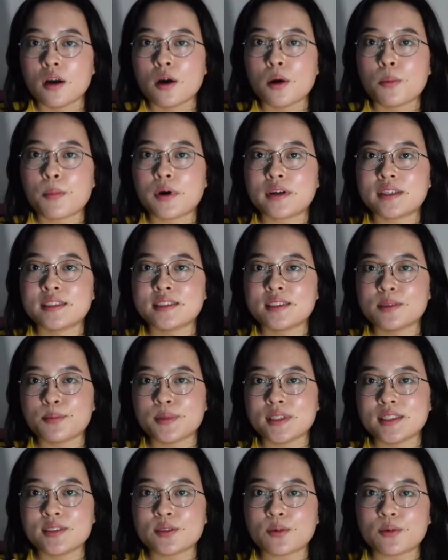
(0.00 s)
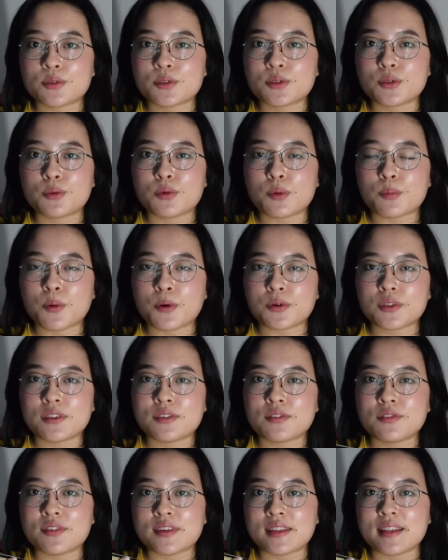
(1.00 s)
Participants also reported
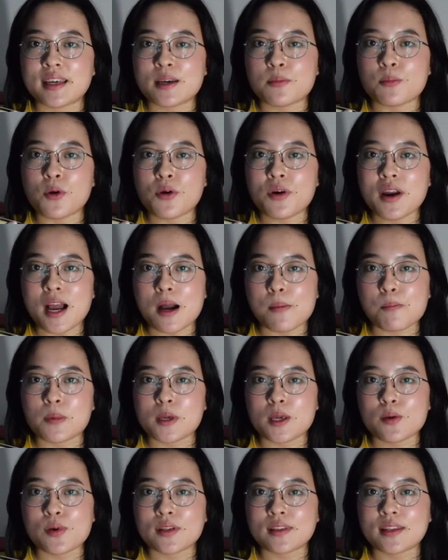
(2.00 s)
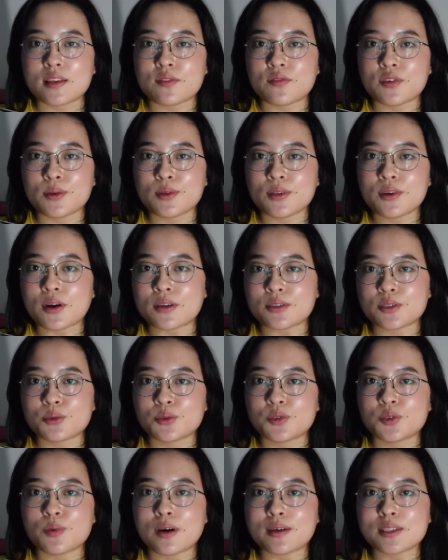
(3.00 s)
feeling more happy when they viewed
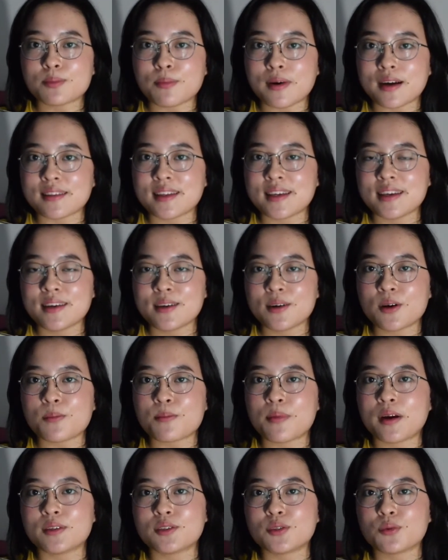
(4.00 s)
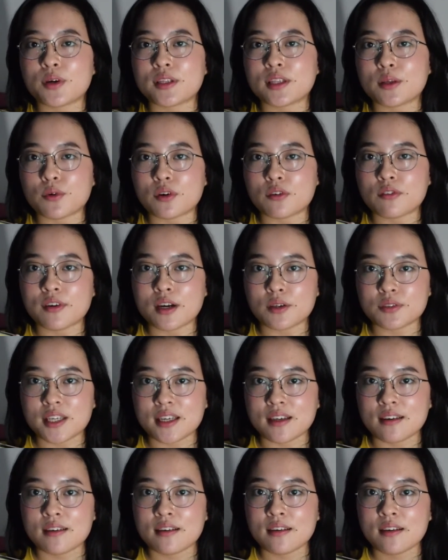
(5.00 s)
cartoons while smiling compared to when they were
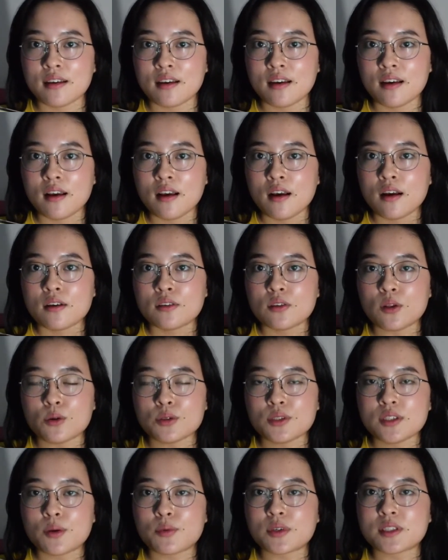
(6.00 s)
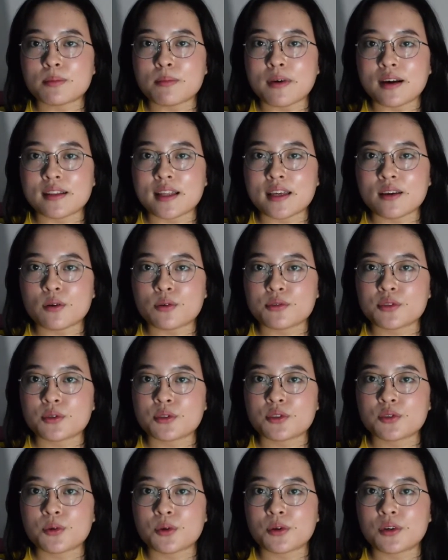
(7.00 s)
frowning. Those that were smiling also
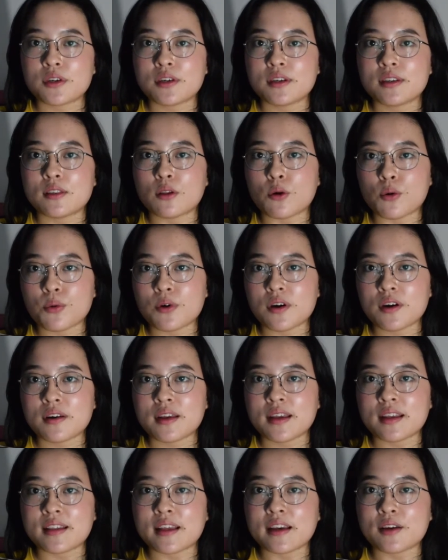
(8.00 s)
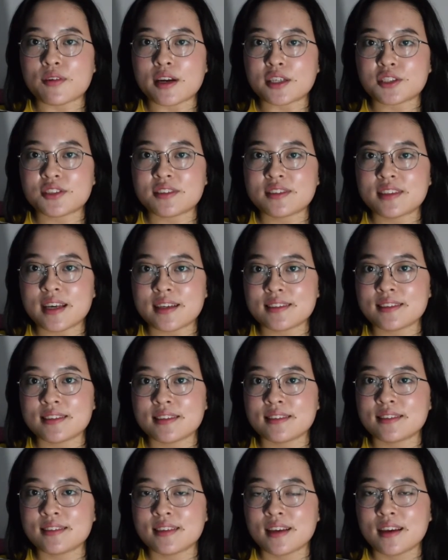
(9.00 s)
scored lower in aggression
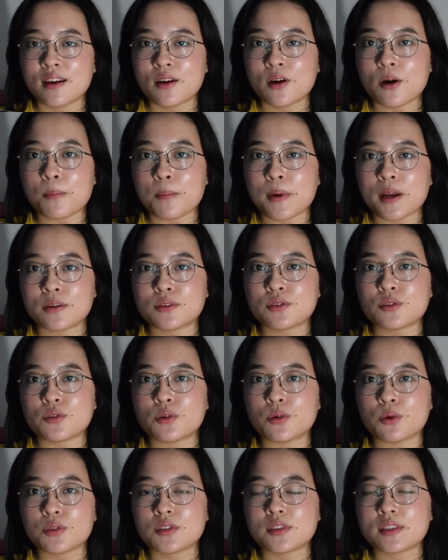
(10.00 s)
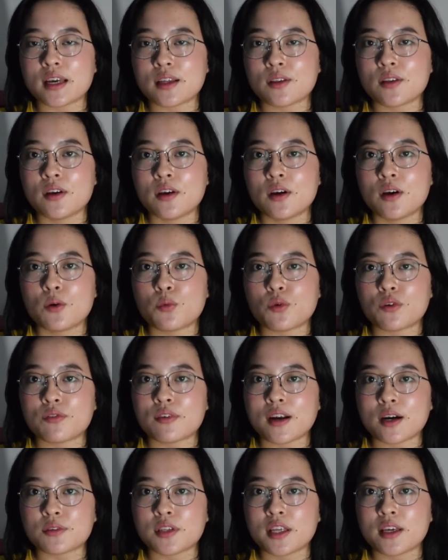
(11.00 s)
tests compared to those that were
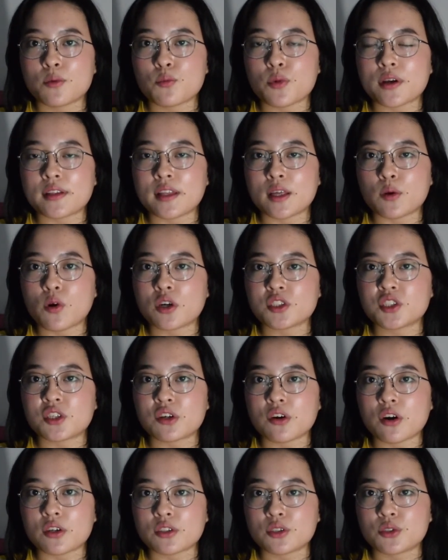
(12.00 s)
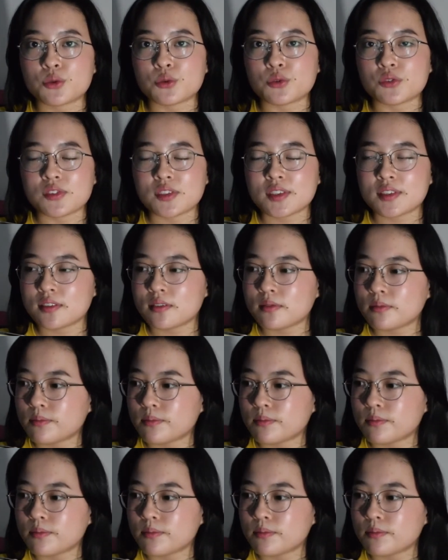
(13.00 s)
frowning when they watched the cartoons.